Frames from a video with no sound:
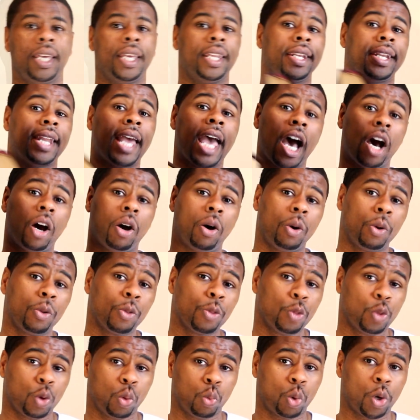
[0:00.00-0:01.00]
now,
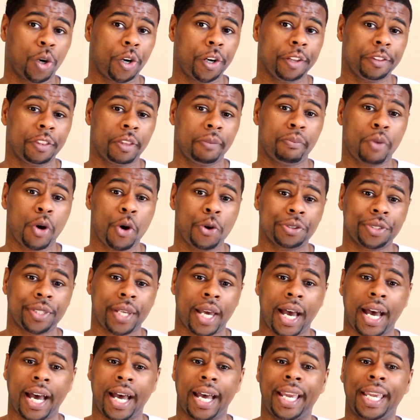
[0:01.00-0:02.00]
the word of the Most
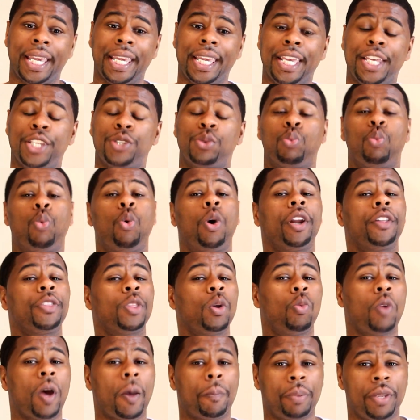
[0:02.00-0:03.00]
High is one of the
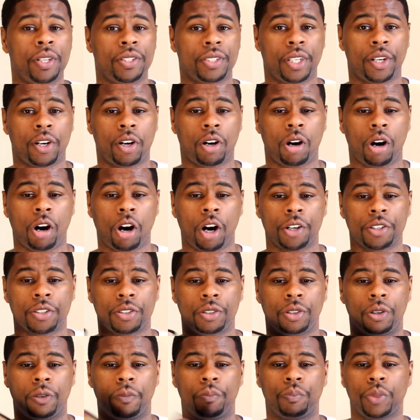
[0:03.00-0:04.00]
weapons in our
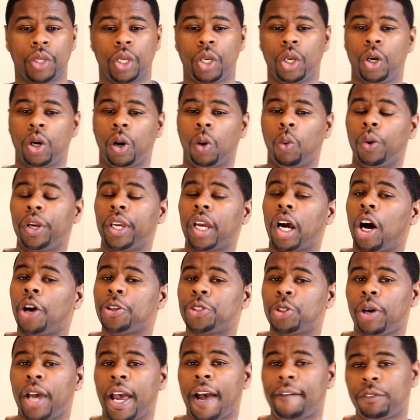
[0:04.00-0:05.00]
arsenal. We
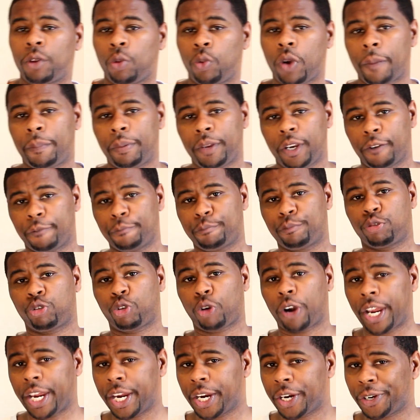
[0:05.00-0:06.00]
also have the weapon of
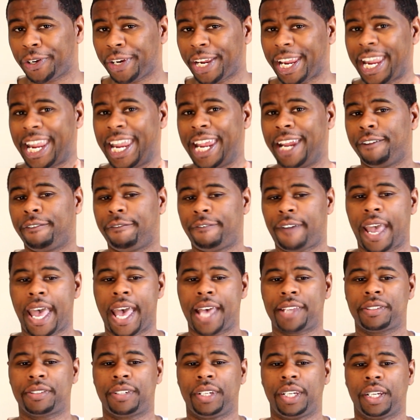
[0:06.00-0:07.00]
prayer and
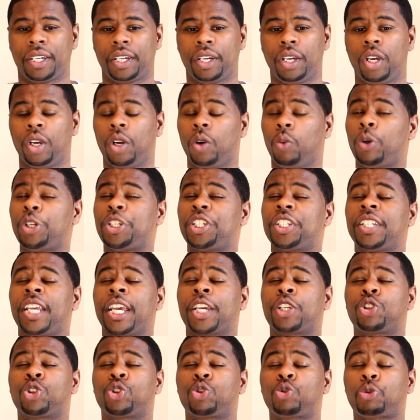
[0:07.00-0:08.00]
fasting, which is
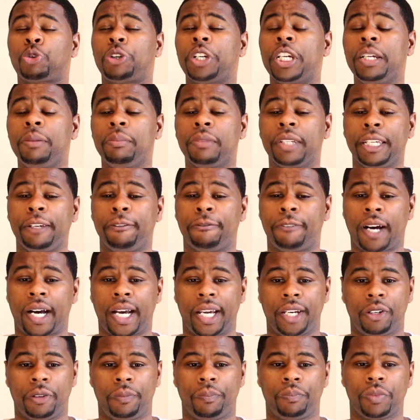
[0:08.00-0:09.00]
extremely
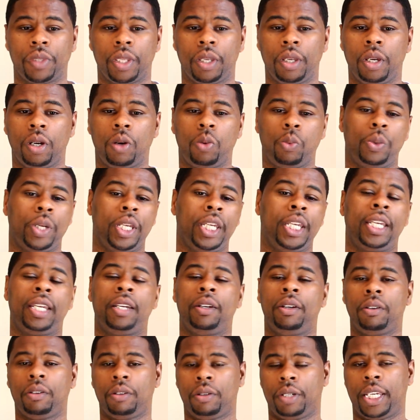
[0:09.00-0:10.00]
vital. We
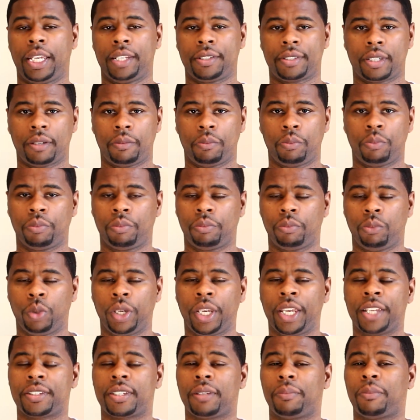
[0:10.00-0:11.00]
get some we
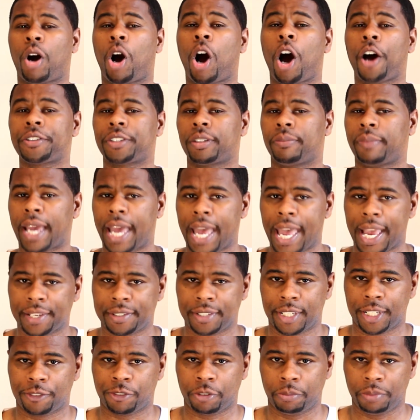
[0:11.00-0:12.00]
get some awesome
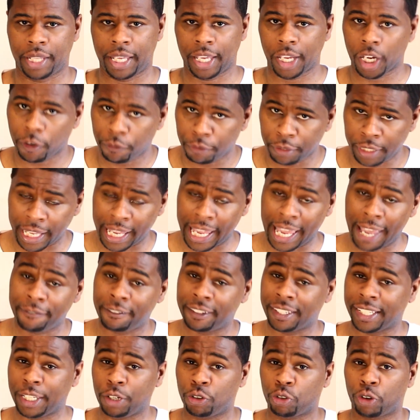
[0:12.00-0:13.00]
access from the
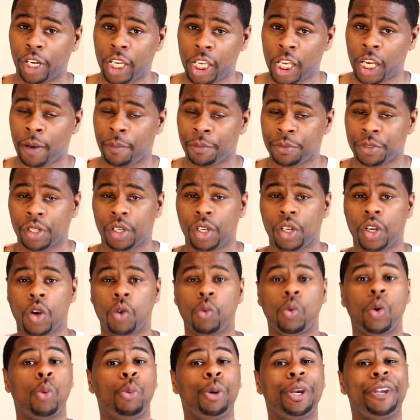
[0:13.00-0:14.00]
heavenly realms
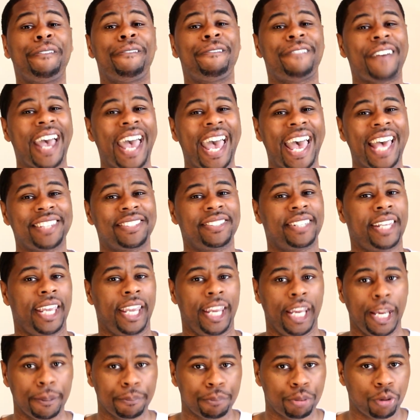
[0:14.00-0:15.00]
when we fast
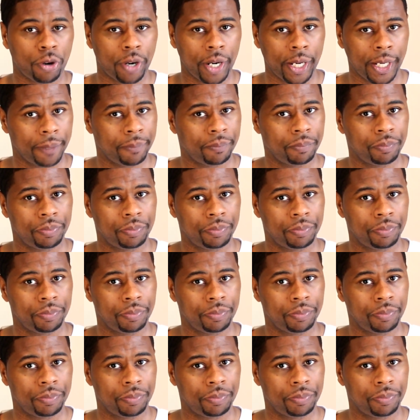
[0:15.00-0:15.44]
and pray.